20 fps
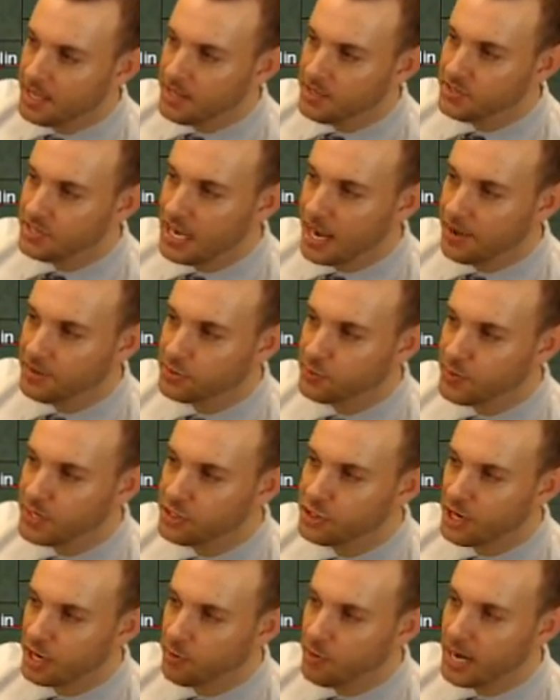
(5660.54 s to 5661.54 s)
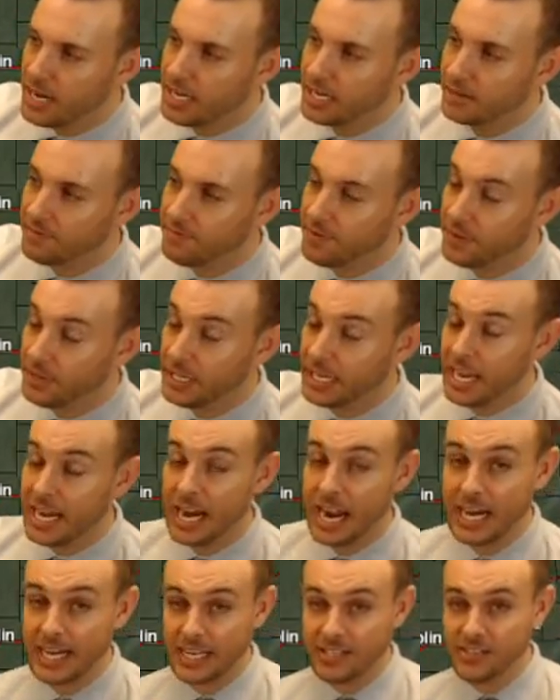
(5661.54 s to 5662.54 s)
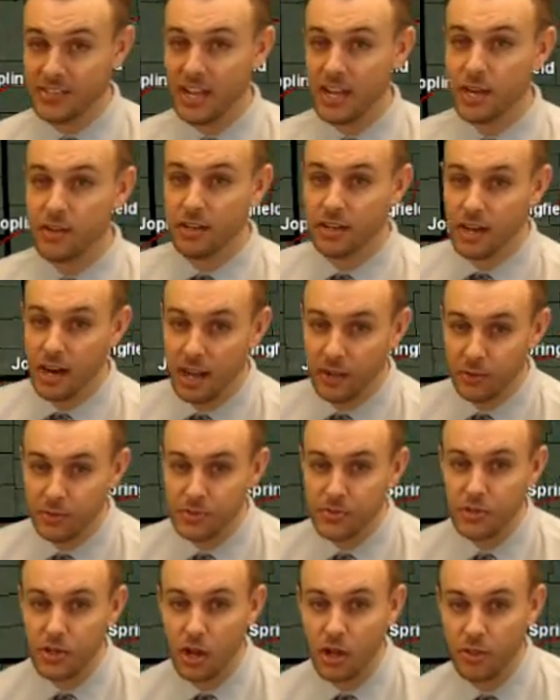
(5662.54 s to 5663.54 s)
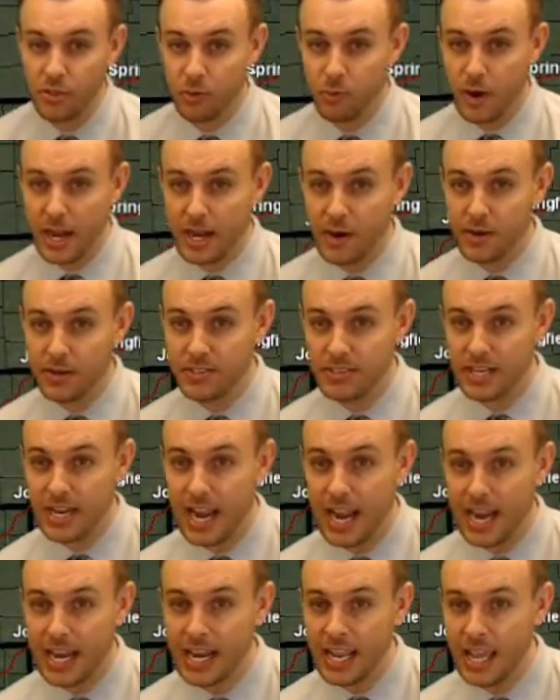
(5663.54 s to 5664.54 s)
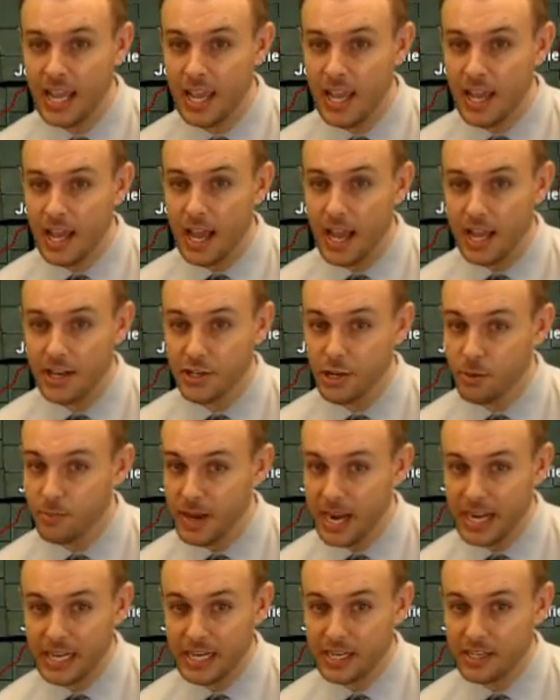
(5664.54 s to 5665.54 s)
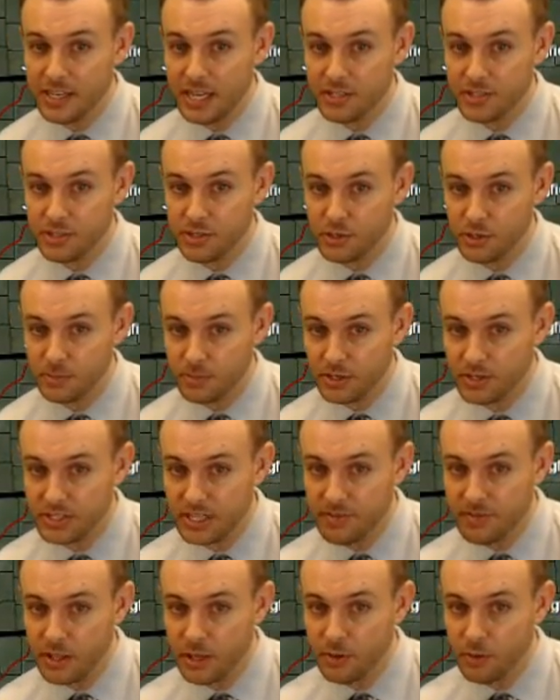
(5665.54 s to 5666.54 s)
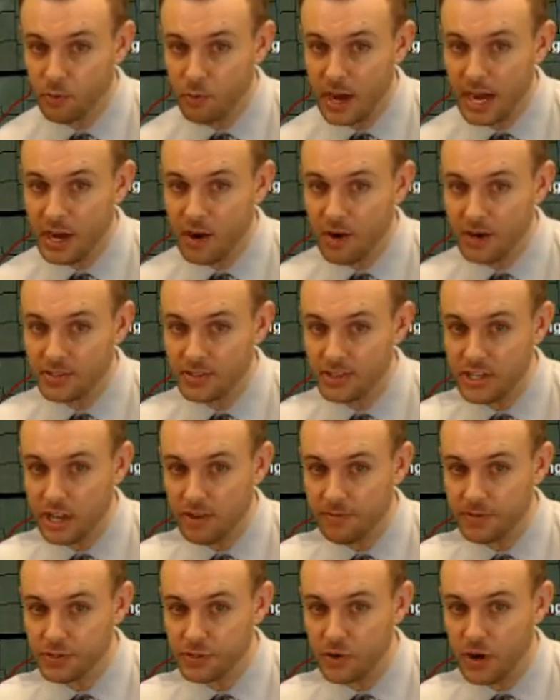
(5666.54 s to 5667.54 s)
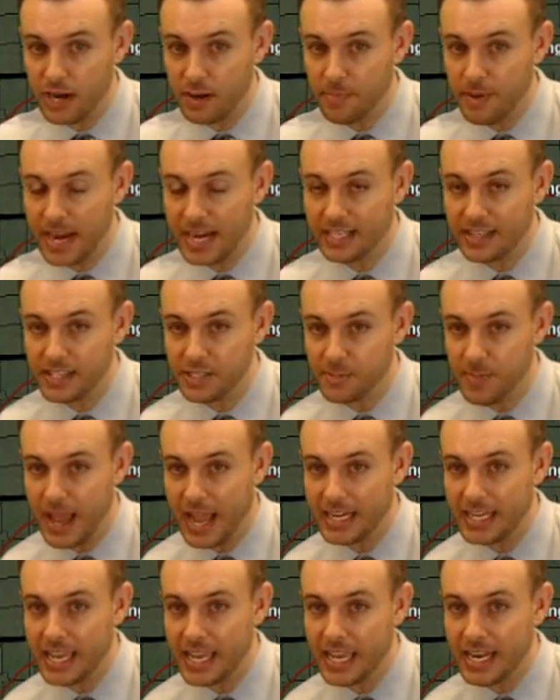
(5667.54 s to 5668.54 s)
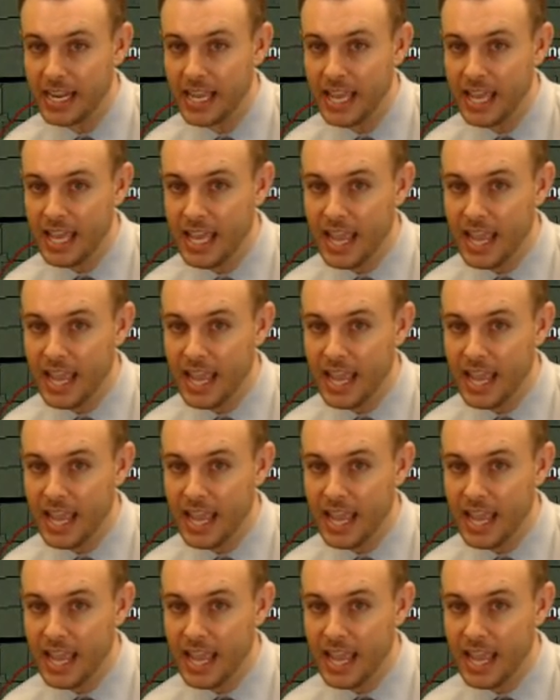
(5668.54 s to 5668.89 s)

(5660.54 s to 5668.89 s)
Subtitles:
See how it's regenerating and filling in? I can tell you the colors on the radar today, don't pay any attention to them, because even though the radar itself is trying to paint this back in